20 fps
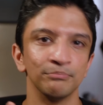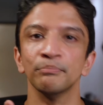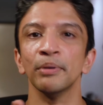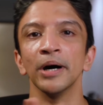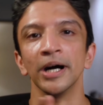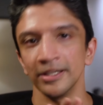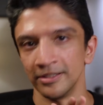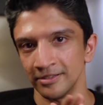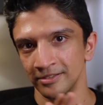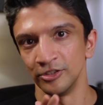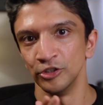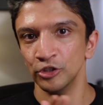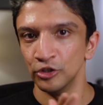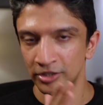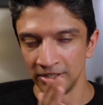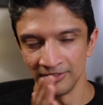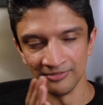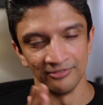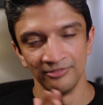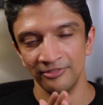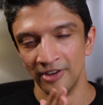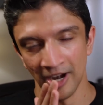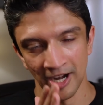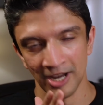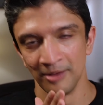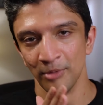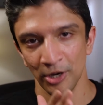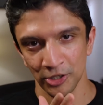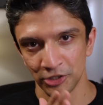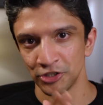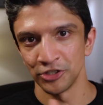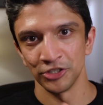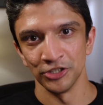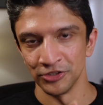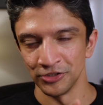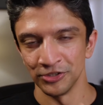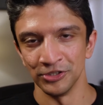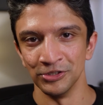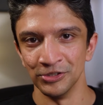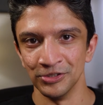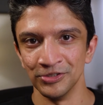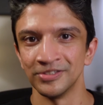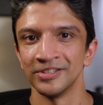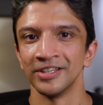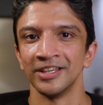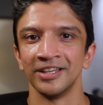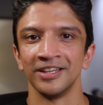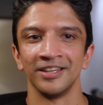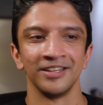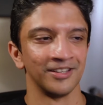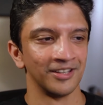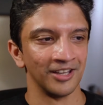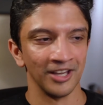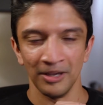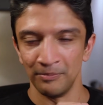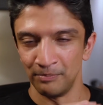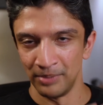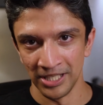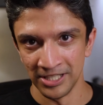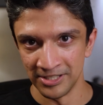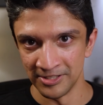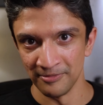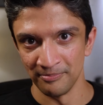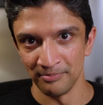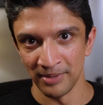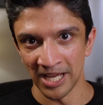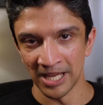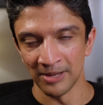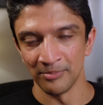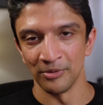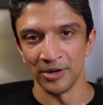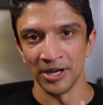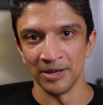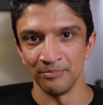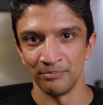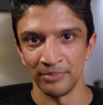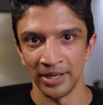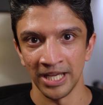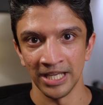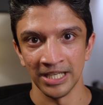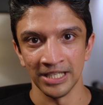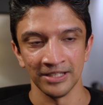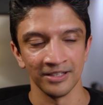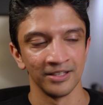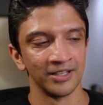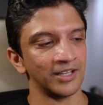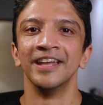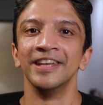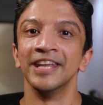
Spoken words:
but you can very much just use a piece of paper and pen.